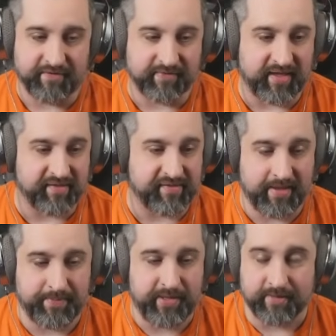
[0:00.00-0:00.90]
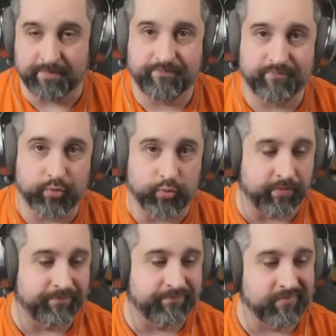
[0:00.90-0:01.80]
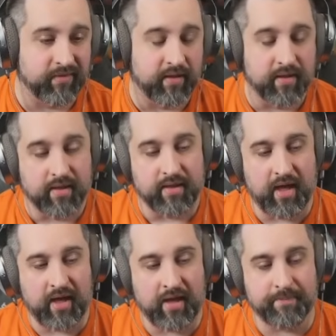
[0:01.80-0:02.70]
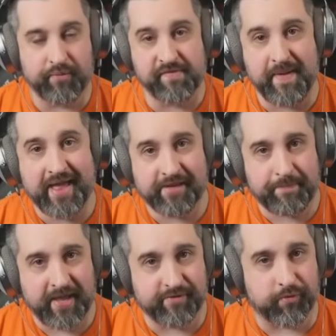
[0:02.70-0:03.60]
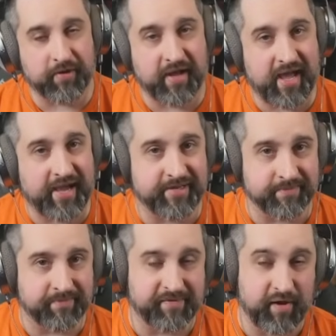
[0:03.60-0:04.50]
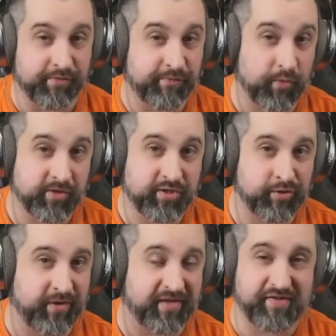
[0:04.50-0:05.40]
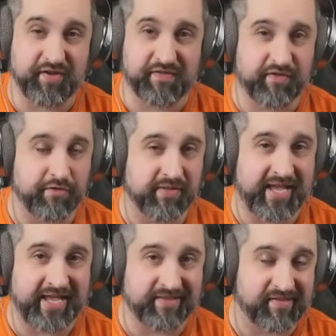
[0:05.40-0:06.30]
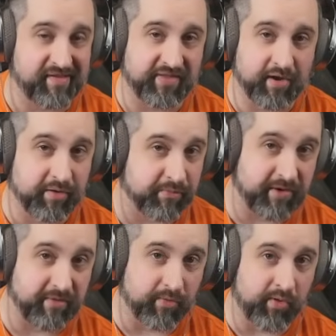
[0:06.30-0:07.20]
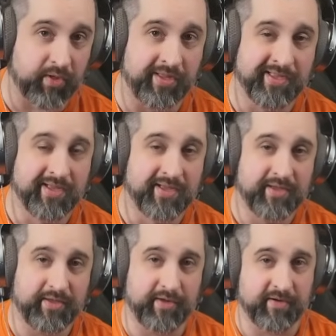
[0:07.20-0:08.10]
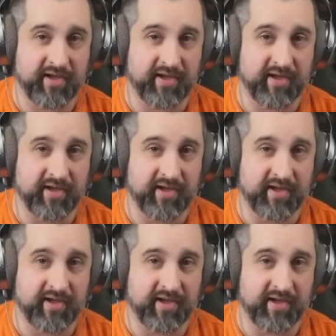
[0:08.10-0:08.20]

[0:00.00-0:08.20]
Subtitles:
less AP. Cool. Prismatic Pandora items on 4-2. It's just too late to sit there and re-roll your